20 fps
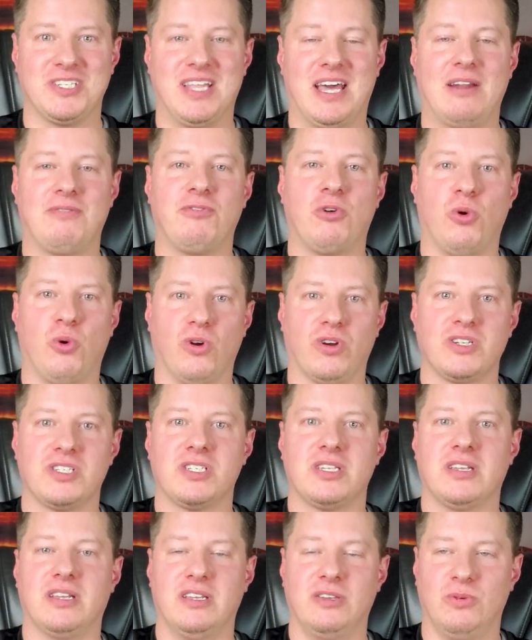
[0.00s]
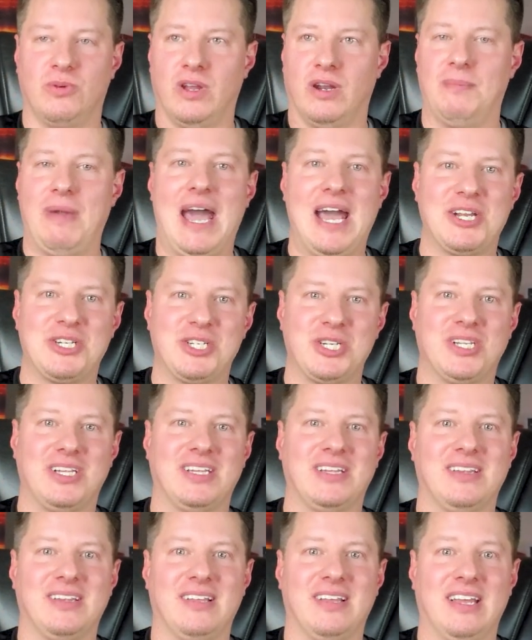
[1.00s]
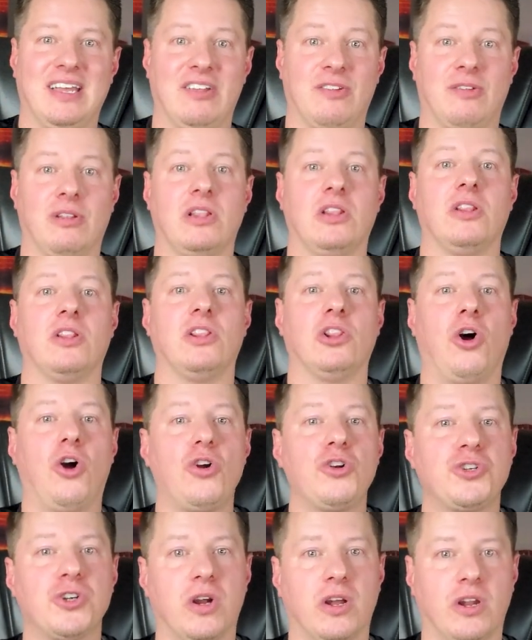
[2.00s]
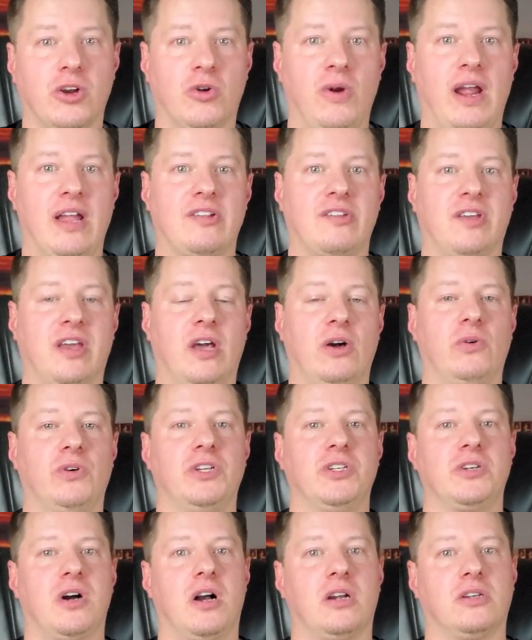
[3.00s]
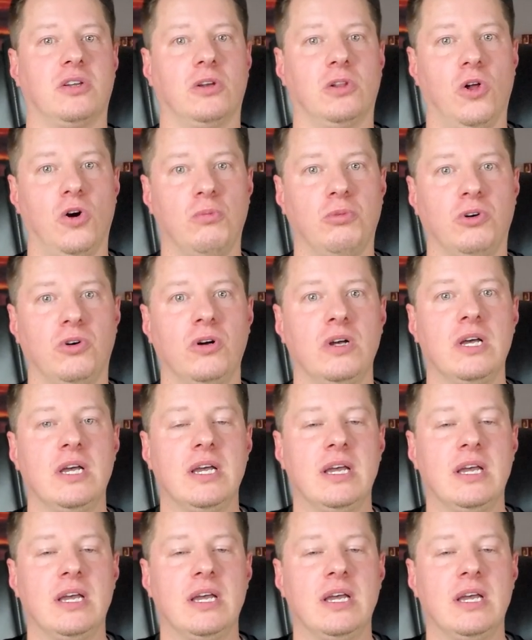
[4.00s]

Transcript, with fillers: that of course you can imagine is larger on a grand scale when you talk to global.